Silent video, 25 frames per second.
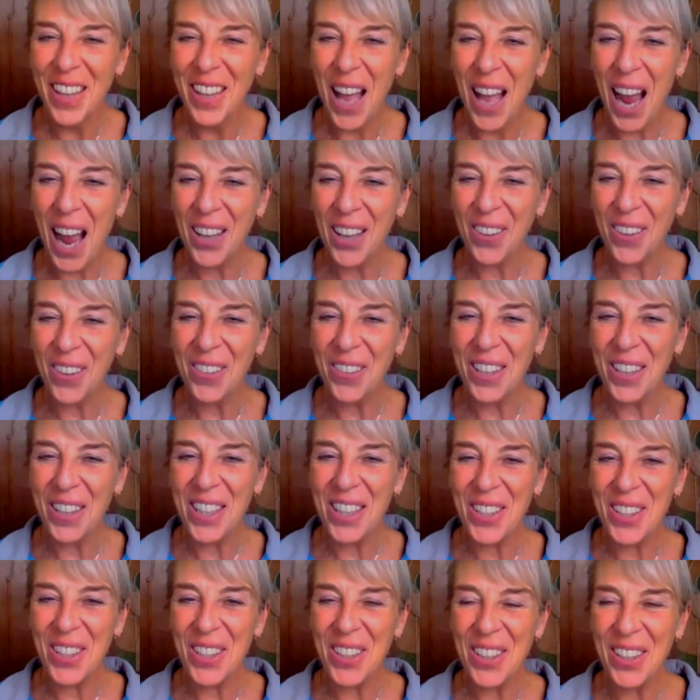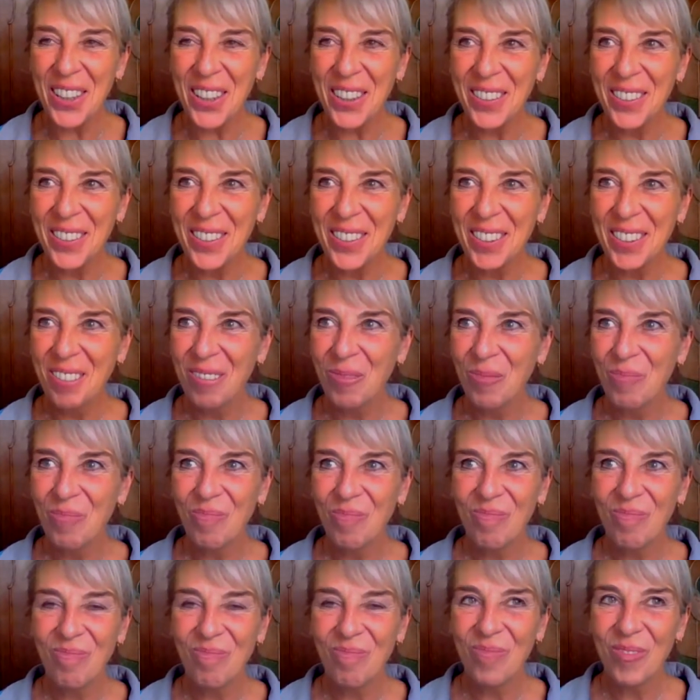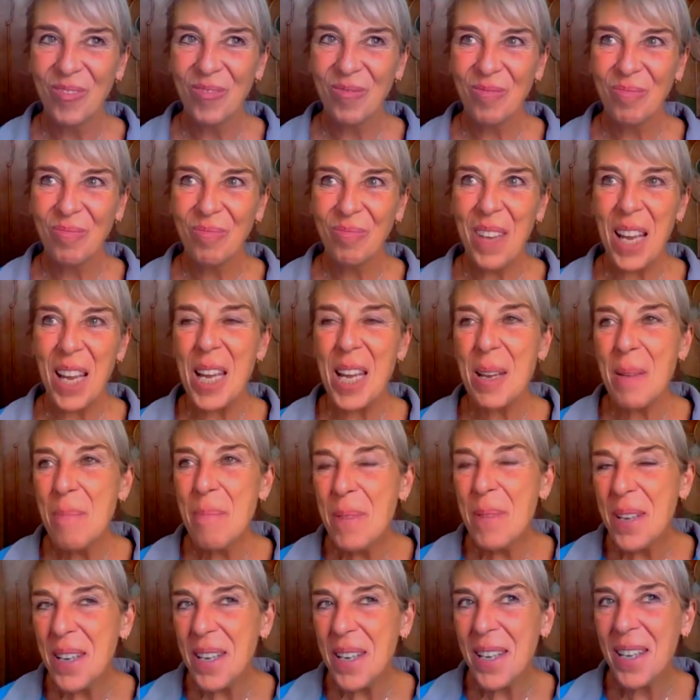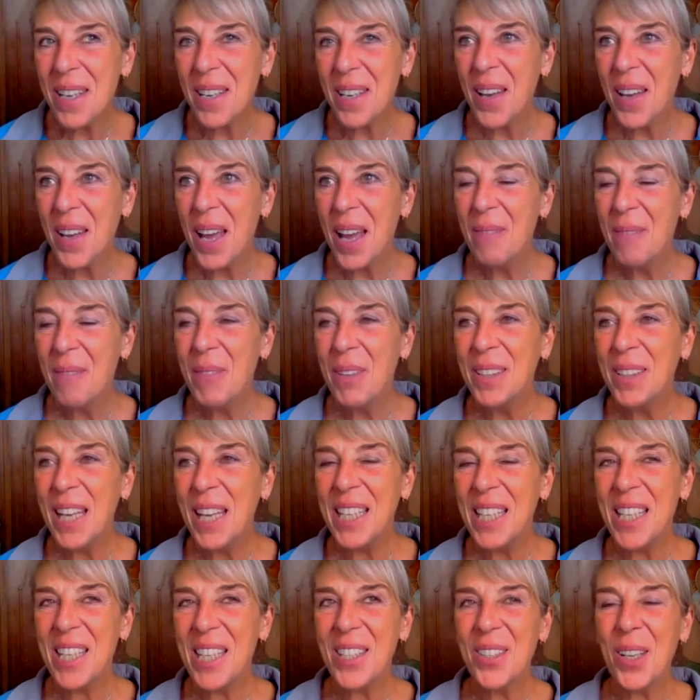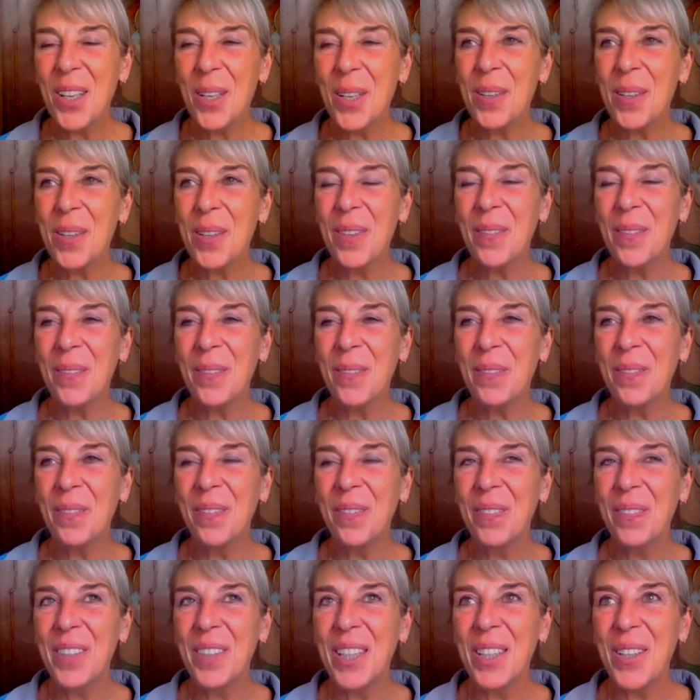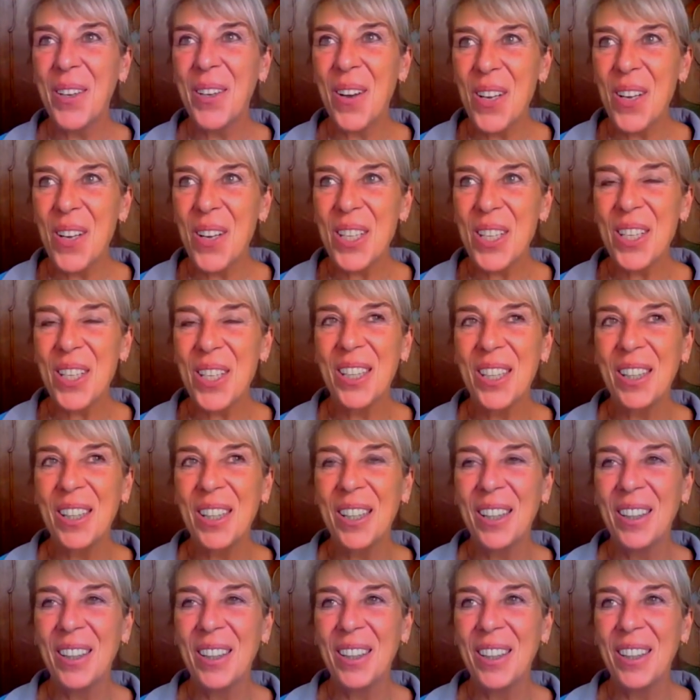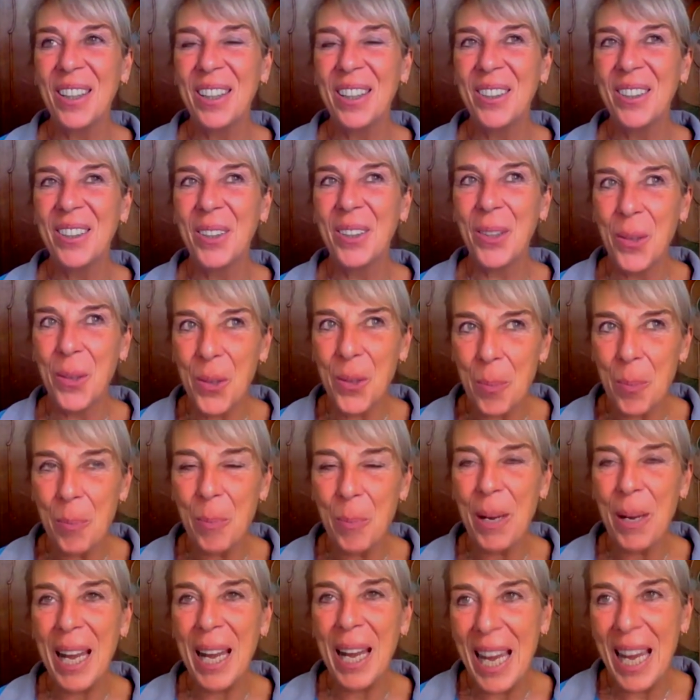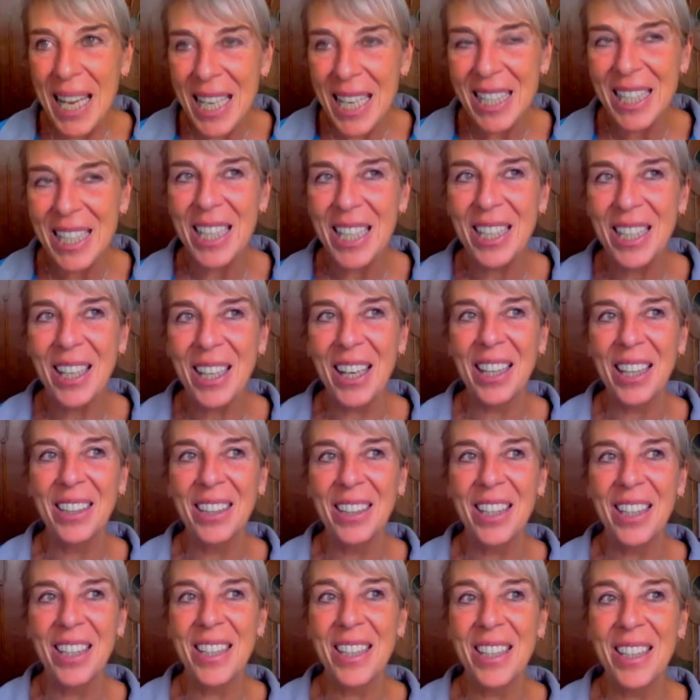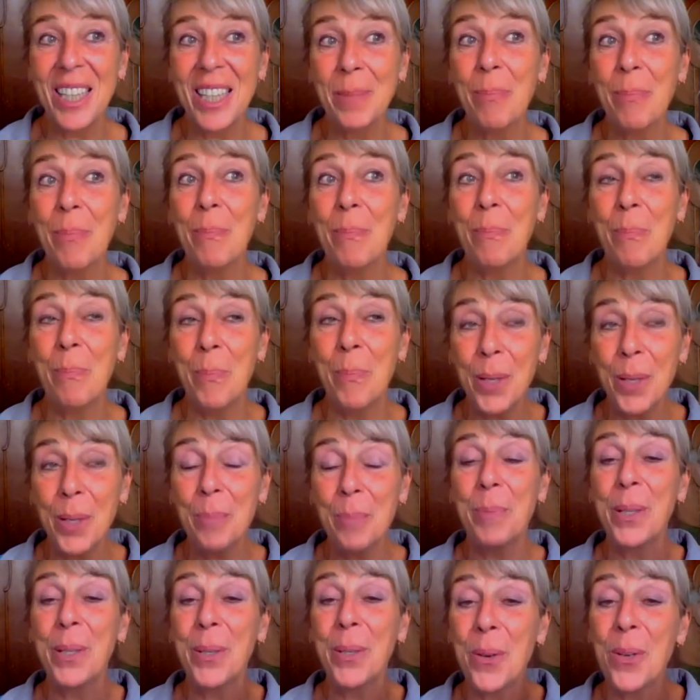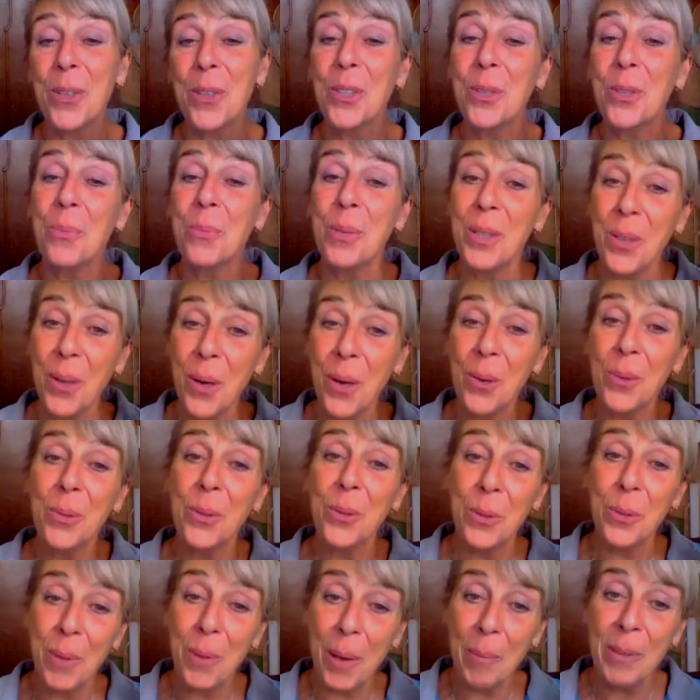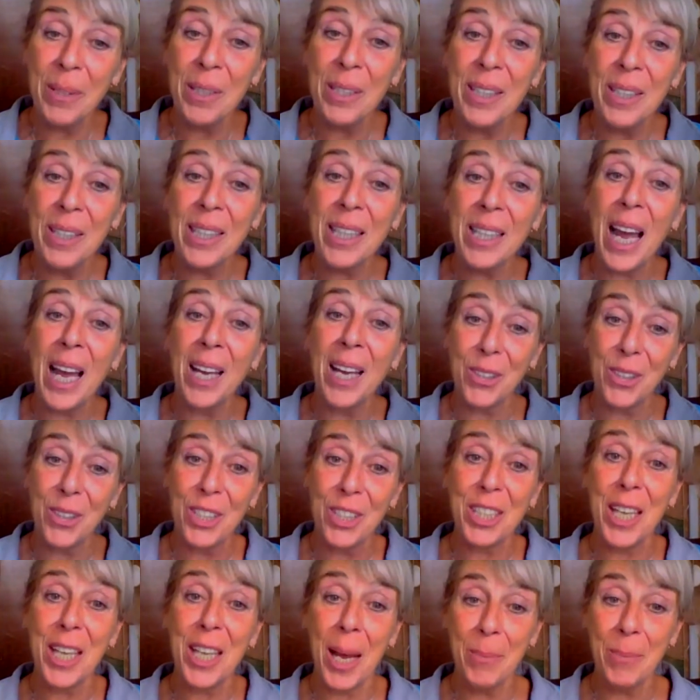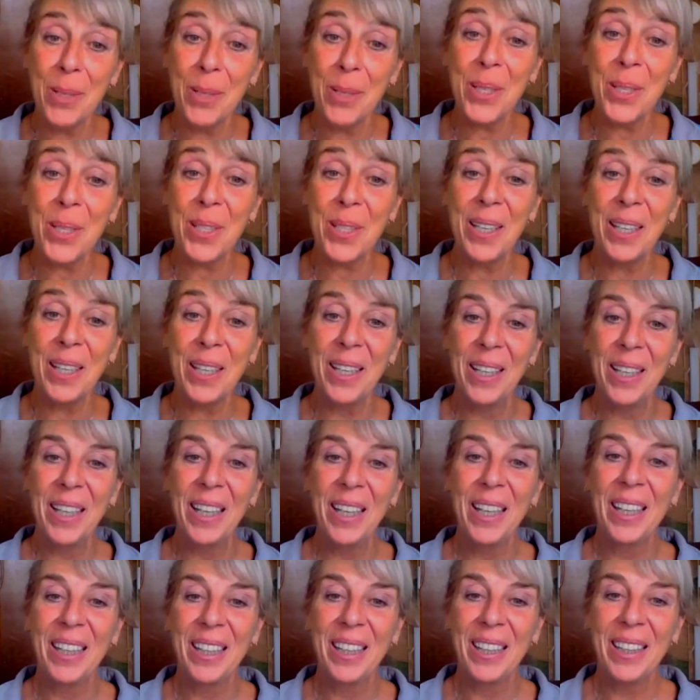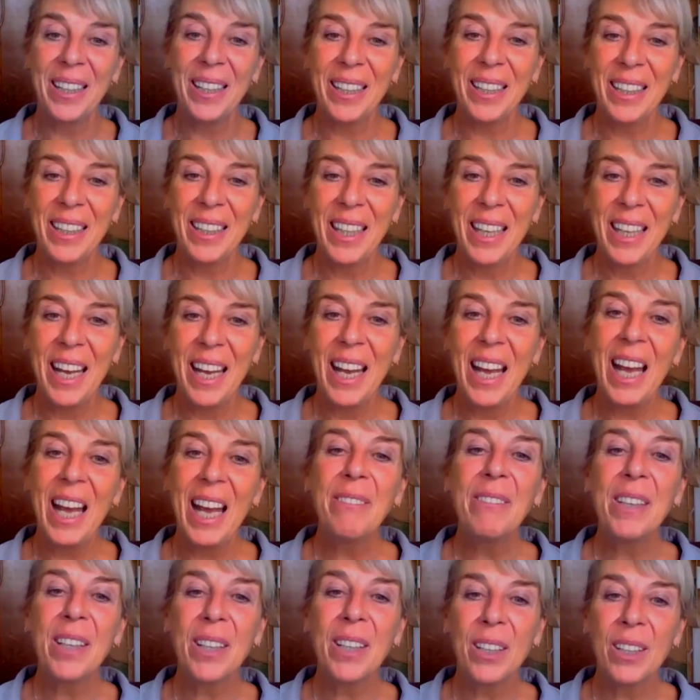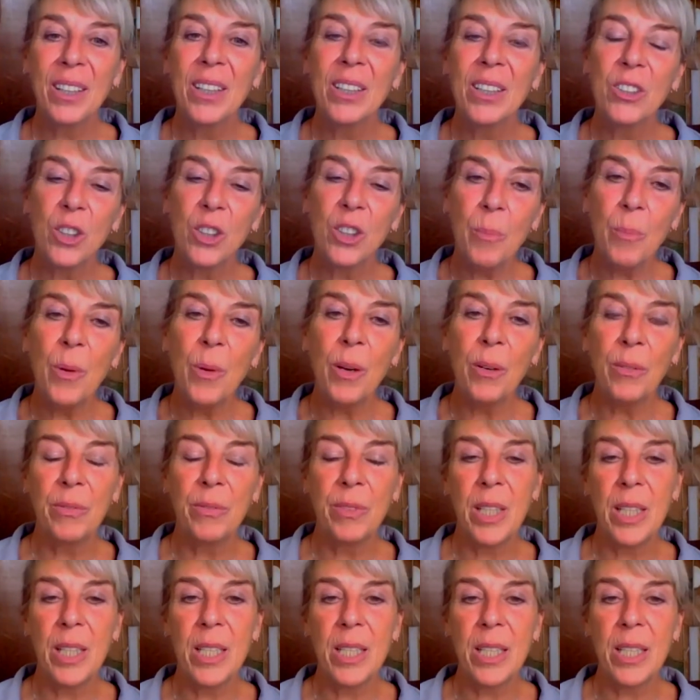I don't think so. Maybe, but then it's not because the group has these characteristics, but because we know the remedy, Iociamis, having some of these